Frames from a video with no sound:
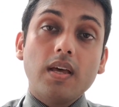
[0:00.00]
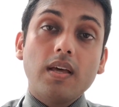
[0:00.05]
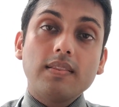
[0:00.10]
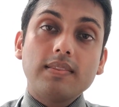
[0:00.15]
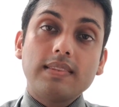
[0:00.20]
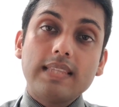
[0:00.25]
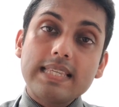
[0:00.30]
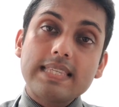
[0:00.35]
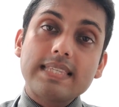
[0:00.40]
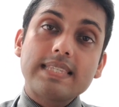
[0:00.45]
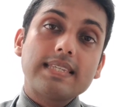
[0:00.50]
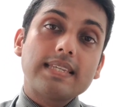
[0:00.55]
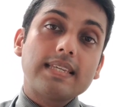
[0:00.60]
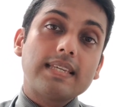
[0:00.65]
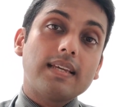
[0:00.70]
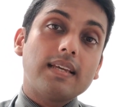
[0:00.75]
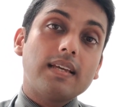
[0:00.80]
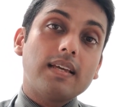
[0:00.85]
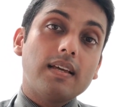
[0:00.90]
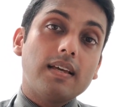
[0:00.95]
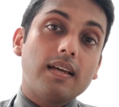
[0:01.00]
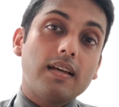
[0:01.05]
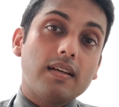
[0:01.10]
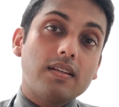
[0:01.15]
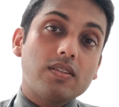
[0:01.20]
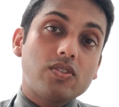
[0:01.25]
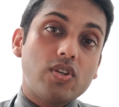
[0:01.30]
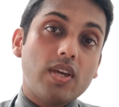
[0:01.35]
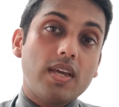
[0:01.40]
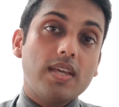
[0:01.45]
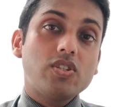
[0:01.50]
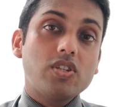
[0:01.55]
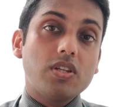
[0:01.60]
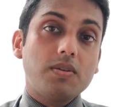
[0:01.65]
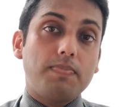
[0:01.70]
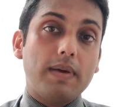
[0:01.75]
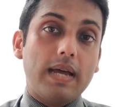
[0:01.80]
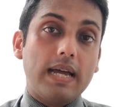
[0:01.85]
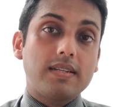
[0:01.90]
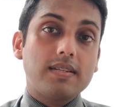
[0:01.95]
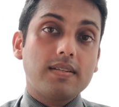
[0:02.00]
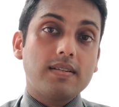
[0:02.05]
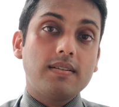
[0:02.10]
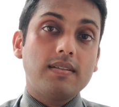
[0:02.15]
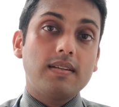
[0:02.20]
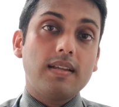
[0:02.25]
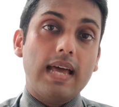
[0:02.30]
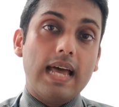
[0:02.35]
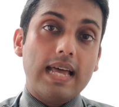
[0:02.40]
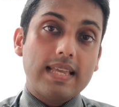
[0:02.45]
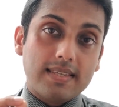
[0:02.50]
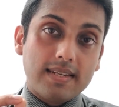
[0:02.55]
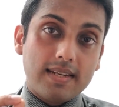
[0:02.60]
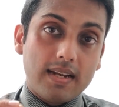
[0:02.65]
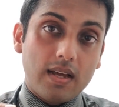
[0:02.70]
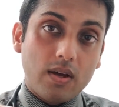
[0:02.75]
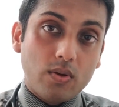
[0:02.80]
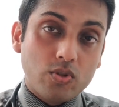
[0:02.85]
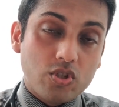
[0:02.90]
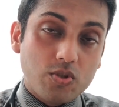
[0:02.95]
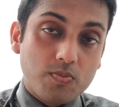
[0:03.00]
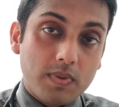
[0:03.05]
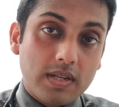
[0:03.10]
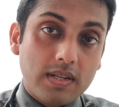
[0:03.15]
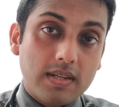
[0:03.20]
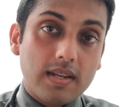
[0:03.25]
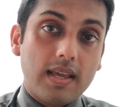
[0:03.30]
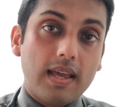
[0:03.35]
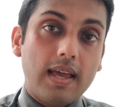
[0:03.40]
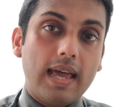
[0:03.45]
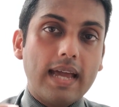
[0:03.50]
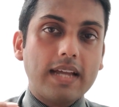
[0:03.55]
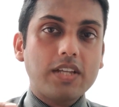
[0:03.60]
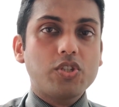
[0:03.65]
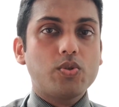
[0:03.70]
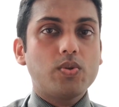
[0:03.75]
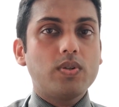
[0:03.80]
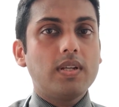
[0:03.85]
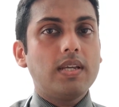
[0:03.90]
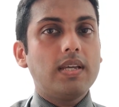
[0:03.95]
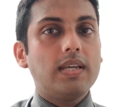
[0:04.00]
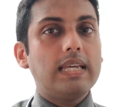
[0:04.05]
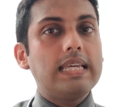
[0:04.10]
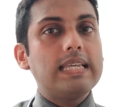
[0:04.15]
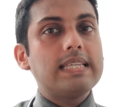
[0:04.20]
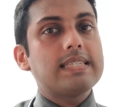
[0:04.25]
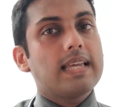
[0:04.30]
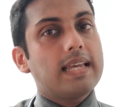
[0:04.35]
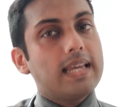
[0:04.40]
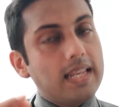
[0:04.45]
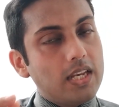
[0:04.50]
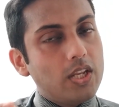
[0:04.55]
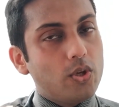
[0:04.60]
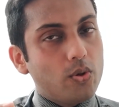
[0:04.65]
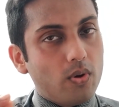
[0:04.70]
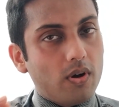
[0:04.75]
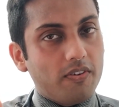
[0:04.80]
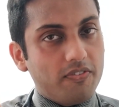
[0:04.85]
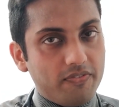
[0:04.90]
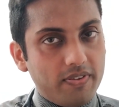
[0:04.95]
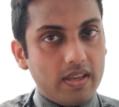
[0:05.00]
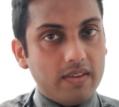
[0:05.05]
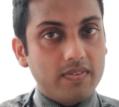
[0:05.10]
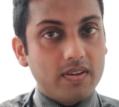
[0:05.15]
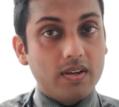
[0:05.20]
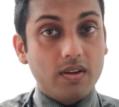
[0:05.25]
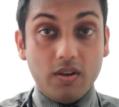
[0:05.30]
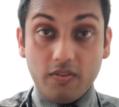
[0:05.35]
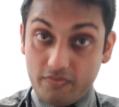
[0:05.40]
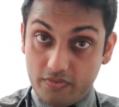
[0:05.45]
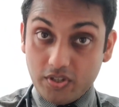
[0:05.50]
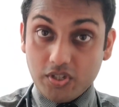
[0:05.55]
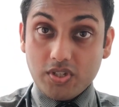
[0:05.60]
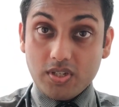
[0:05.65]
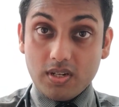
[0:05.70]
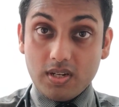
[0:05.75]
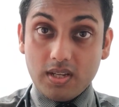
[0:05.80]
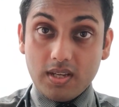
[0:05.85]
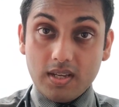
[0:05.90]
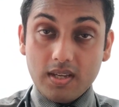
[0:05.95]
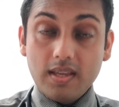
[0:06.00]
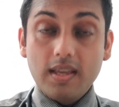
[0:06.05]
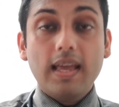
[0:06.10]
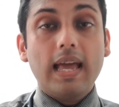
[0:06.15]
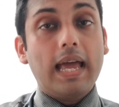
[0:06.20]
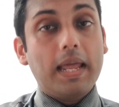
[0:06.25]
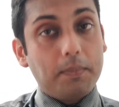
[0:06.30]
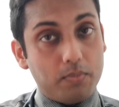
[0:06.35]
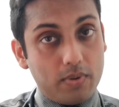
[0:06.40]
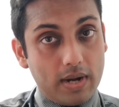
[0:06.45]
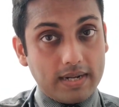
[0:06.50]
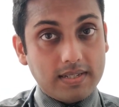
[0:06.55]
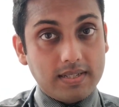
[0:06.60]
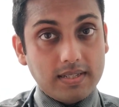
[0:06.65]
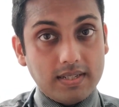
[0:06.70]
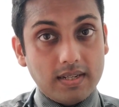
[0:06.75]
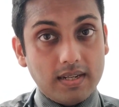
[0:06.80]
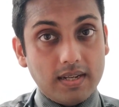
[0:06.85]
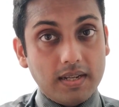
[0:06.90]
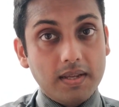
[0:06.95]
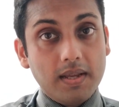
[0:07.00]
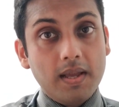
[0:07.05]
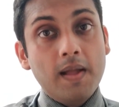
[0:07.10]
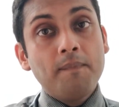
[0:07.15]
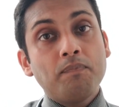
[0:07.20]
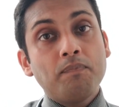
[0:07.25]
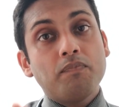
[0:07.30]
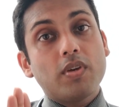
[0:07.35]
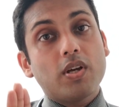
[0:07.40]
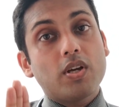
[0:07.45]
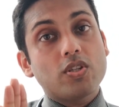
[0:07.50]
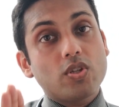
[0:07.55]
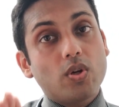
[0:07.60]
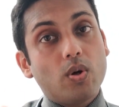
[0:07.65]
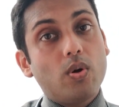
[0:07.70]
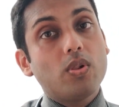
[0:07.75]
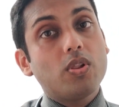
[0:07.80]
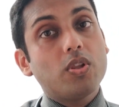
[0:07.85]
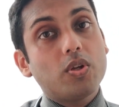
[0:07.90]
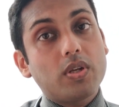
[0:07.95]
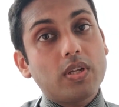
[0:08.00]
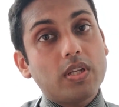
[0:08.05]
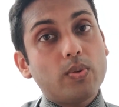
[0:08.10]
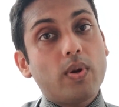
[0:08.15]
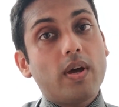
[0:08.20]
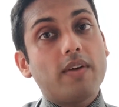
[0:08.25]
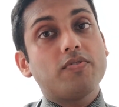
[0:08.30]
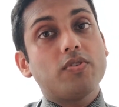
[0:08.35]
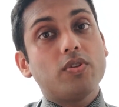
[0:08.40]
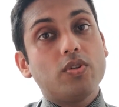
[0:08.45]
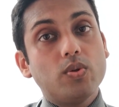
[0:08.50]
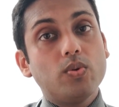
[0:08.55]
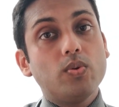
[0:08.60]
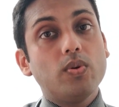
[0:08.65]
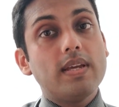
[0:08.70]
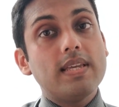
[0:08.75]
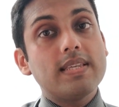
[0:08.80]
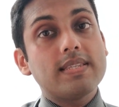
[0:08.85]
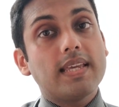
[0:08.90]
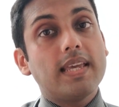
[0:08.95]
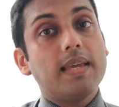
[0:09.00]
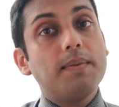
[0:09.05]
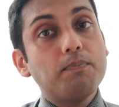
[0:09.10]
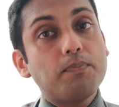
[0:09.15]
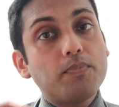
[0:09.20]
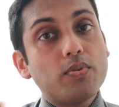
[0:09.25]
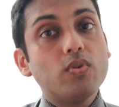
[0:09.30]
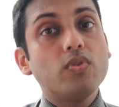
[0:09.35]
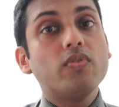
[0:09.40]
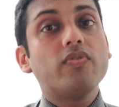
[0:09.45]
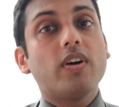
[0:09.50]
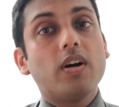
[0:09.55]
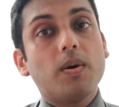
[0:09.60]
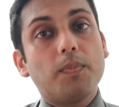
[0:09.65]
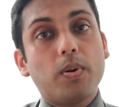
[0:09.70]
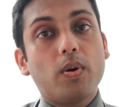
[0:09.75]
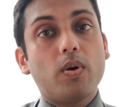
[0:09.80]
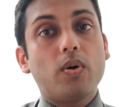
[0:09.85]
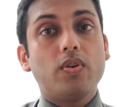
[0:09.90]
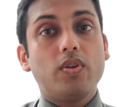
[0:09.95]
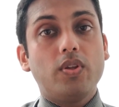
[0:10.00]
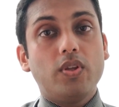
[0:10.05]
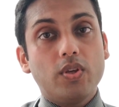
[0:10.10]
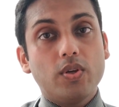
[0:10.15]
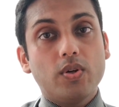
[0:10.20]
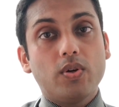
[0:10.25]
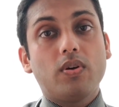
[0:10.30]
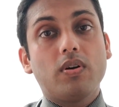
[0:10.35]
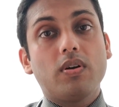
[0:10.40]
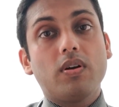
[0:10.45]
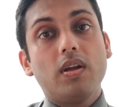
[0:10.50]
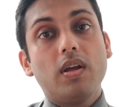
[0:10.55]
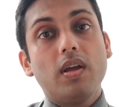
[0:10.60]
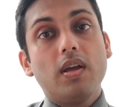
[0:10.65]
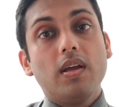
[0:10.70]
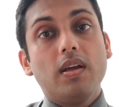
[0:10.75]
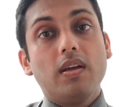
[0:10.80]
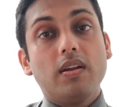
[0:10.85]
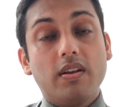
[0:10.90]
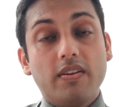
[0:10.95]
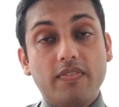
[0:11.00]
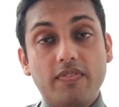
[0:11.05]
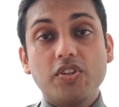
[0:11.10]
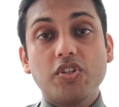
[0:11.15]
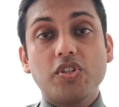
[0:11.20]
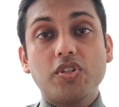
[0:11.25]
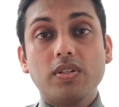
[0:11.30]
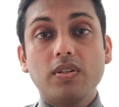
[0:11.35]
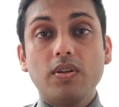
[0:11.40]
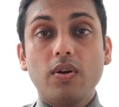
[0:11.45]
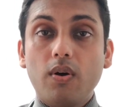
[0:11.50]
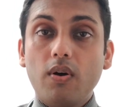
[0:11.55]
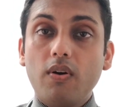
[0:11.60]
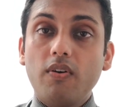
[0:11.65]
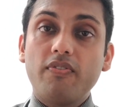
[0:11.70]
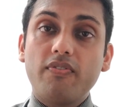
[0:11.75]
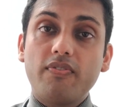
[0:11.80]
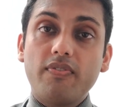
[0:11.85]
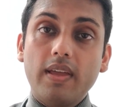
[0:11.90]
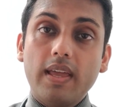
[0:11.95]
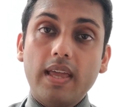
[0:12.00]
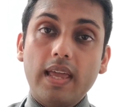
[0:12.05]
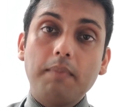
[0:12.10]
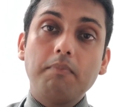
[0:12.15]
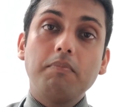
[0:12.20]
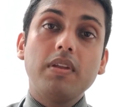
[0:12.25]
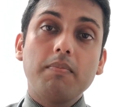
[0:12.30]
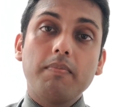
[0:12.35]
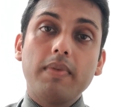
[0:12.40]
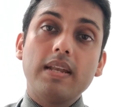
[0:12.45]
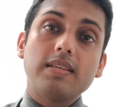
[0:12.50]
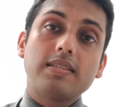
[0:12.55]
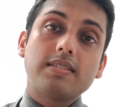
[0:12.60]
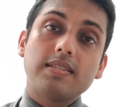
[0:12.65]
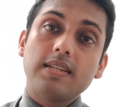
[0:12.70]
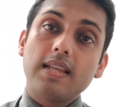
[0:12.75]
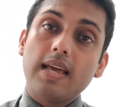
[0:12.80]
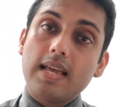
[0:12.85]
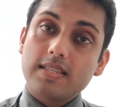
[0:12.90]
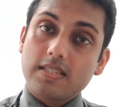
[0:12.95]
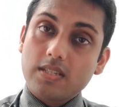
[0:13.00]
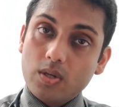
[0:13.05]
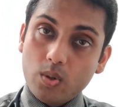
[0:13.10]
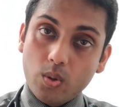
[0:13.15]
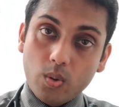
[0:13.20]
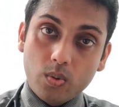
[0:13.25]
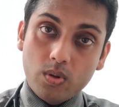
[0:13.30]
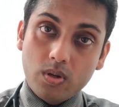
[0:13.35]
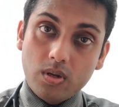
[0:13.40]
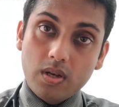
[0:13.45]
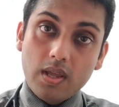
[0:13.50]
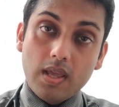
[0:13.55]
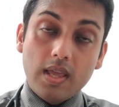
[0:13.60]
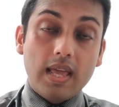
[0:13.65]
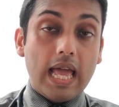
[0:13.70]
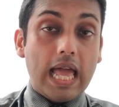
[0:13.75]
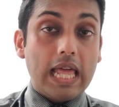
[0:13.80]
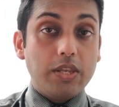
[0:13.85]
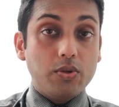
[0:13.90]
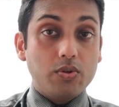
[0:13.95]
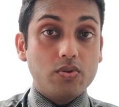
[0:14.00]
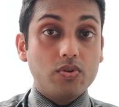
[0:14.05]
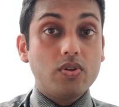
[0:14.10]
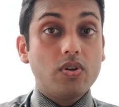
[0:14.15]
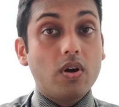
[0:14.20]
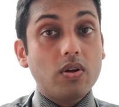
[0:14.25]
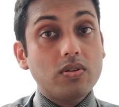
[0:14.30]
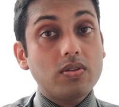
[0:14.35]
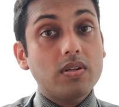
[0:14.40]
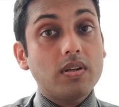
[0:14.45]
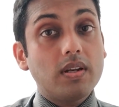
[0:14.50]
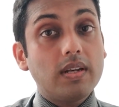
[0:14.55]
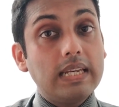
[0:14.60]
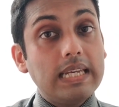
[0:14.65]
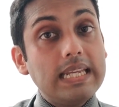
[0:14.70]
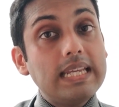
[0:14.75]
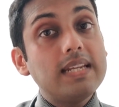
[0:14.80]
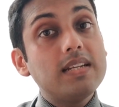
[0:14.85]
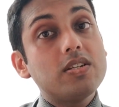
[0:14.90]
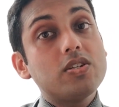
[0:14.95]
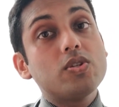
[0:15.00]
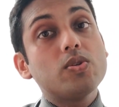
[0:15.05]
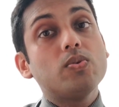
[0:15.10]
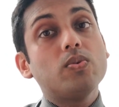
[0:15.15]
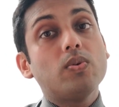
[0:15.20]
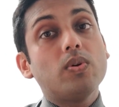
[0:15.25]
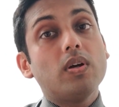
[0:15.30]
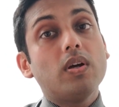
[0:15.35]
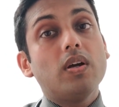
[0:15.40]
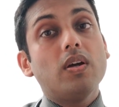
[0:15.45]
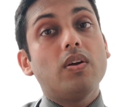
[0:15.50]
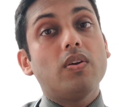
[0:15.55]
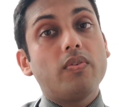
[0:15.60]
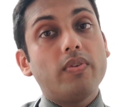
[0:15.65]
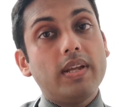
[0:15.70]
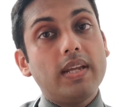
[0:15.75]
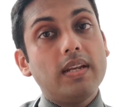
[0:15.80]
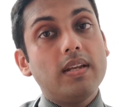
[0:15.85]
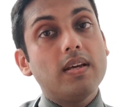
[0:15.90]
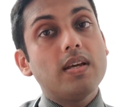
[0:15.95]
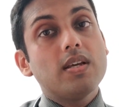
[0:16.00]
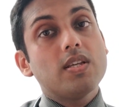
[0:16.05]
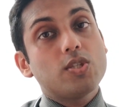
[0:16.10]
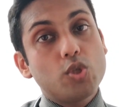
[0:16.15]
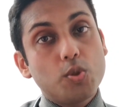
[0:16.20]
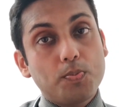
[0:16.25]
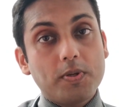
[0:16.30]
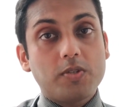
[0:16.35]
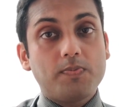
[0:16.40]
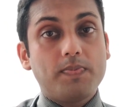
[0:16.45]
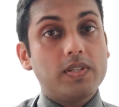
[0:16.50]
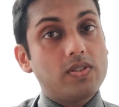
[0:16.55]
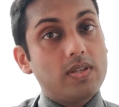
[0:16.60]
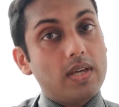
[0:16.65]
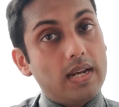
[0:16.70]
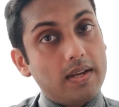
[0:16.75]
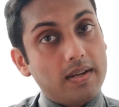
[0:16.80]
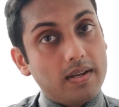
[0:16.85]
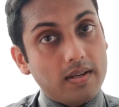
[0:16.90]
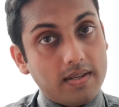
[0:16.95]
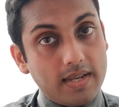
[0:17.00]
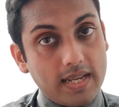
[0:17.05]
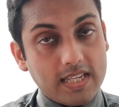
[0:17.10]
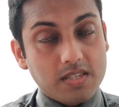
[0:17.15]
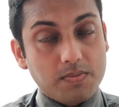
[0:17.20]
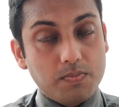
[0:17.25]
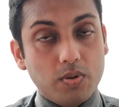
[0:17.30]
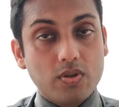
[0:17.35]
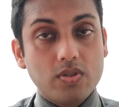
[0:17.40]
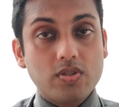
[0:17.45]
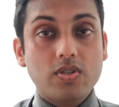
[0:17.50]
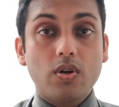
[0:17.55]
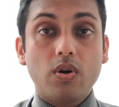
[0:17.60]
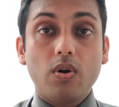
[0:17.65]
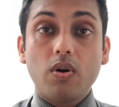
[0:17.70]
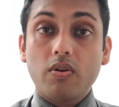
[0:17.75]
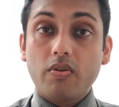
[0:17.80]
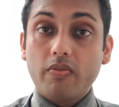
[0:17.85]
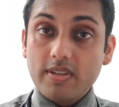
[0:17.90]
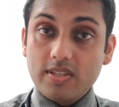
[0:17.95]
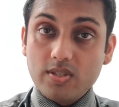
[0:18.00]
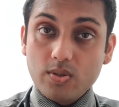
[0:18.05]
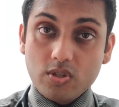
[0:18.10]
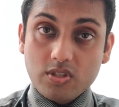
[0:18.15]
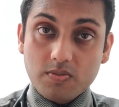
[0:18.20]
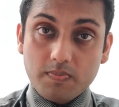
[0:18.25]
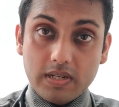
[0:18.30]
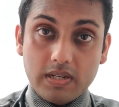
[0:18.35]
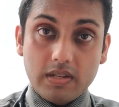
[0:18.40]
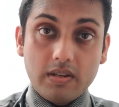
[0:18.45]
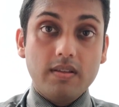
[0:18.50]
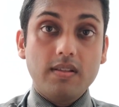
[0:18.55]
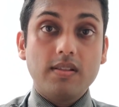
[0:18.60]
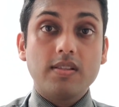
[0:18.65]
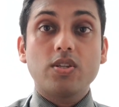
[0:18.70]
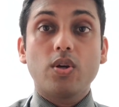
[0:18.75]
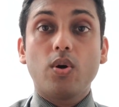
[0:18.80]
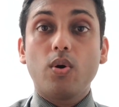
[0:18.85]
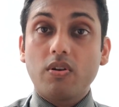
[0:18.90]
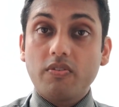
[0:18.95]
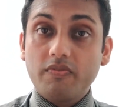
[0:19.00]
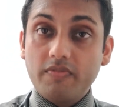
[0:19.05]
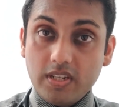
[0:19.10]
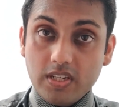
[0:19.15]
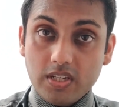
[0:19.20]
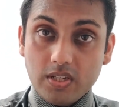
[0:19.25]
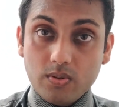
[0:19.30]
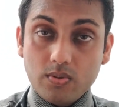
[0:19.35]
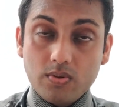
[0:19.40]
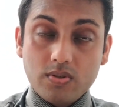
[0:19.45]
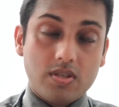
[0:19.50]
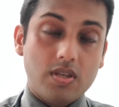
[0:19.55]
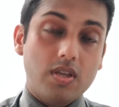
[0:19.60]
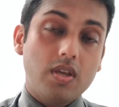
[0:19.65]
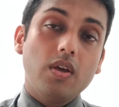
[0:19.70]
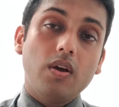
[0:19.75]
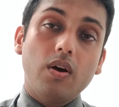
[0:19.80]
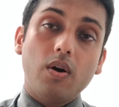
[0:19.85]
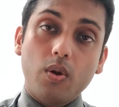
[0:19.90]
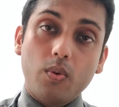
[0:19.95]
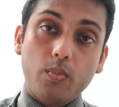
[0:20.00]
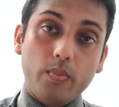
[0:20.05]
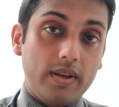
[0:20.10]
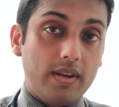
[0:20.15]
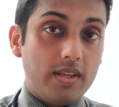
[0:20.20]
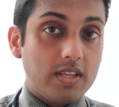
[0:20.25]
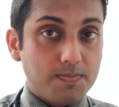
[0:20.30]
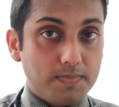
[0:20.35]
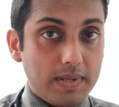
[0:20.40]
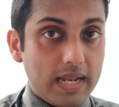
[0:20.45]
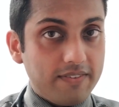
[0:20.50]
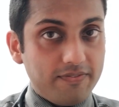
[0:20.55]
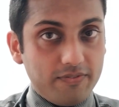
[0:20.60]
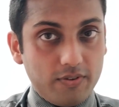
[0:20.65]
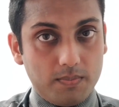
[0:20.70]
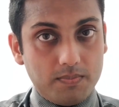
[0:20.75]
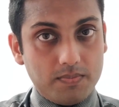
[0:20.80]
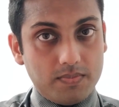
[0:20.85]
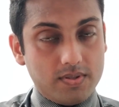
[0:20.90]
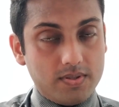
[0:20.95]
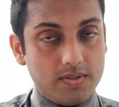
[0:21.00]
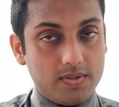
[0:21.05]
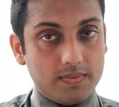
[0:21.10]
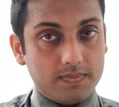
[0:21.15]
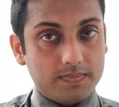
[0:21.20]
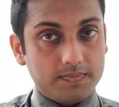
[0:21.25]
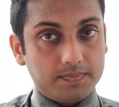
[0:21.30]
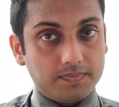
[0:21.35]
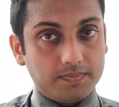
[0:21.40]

this Change in pattern as an announcement actually is in your favor officially and practically because all that you have to do is improve upon your revision of MD medicine as a whole and you do not need to read super specialty textbooks or resource materials or videos on various platforms.